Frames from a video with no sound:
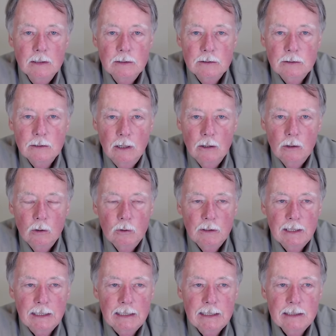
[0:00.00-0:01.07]
So
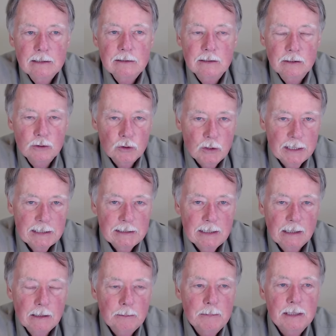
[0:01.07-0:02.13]
it is the trace
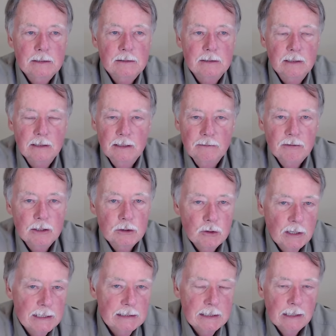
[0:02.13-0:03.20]
elements, the different
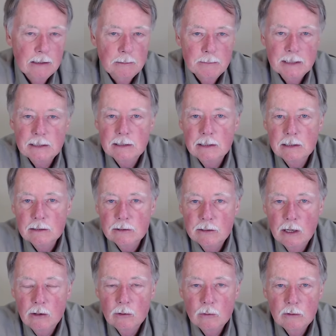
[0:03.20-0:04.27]
trace elements in the
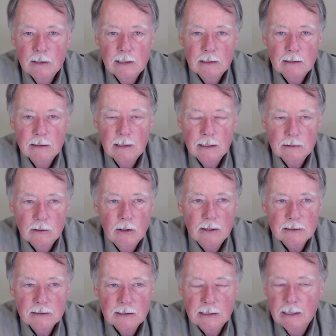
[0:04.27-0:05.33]
stone that, that
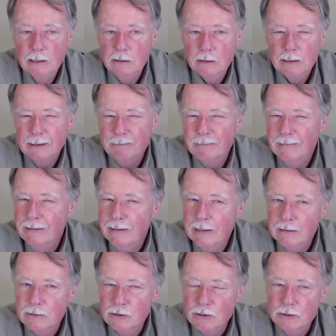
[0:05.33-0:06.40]
cause the color. I'm
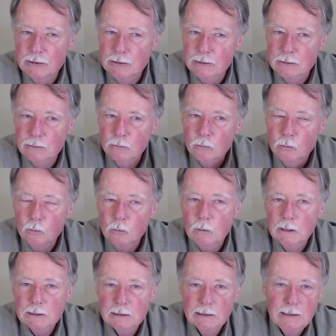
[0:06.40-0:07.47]
not sure
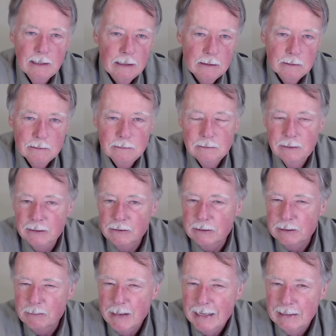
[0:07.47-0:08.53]
what the yellow, whether
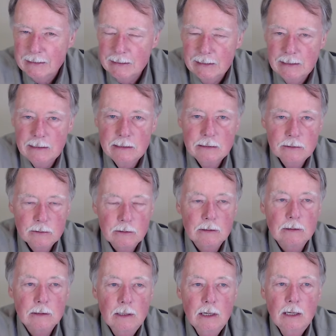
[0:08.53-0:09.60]
it's manganese
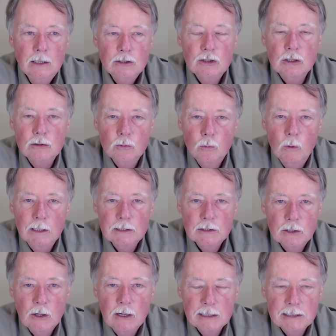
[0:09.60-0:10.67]
or just what's
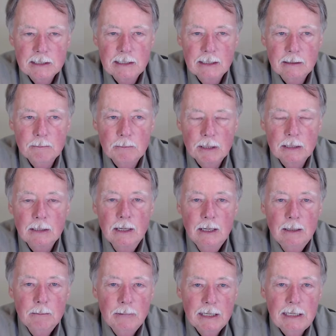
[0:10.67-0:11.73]
causing it, but,
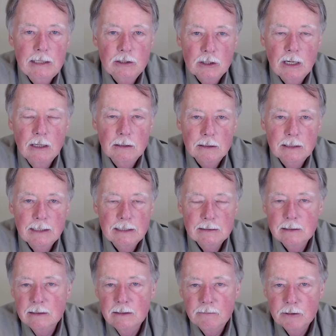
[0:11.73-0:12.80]
but each color has
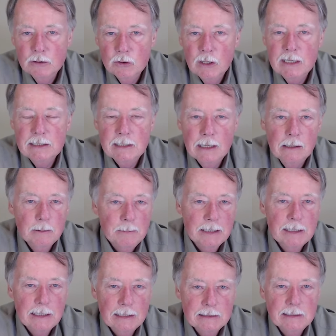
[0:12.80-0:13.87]
a different trace
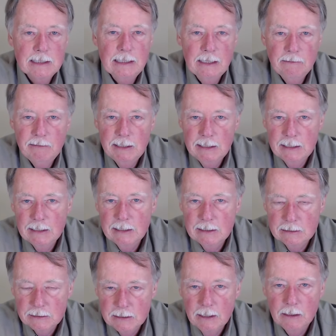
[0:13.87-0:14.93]
element that's giving it
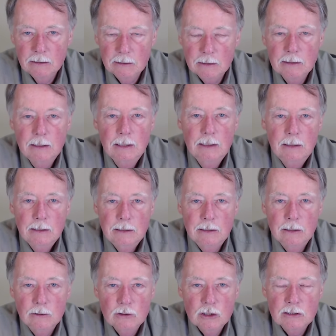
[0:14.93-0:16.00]
its color. You
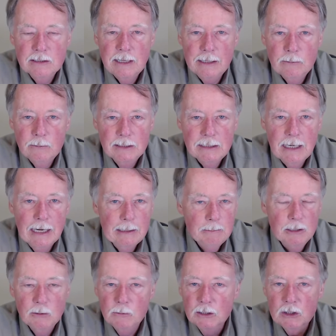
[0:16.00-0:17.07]
know, just like with
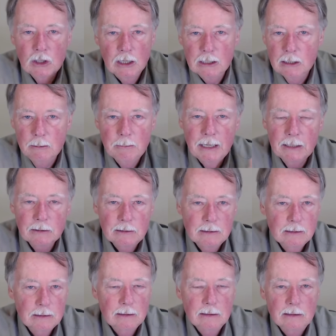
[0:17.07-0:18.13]
diamond, we were talking about
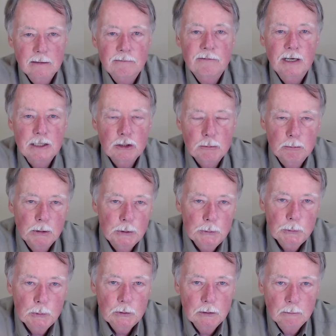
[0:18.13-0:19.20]
uh, the French
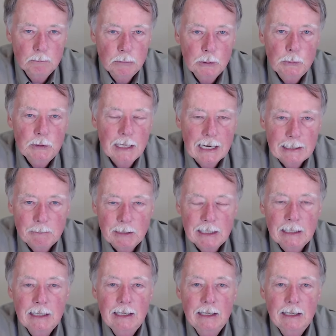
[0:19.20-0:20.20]
blue, the blue diamond.